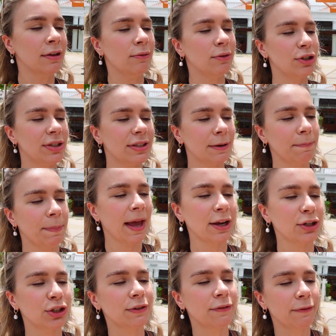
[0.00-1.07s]
which is a
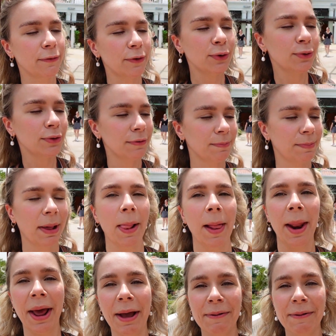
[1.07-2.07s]
passion fruit pillar,